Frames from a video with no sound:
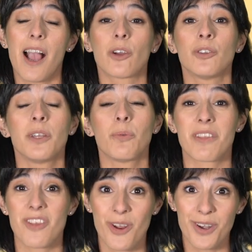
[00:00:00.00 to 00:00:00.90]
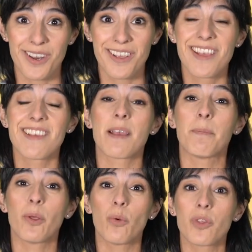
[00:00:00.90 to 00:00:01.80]
This is followed by the
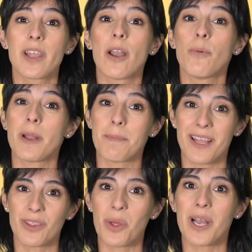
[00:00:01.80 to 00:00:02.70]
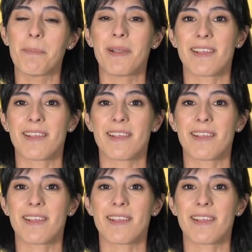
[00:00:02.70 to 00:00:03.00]
delivery of the placenta.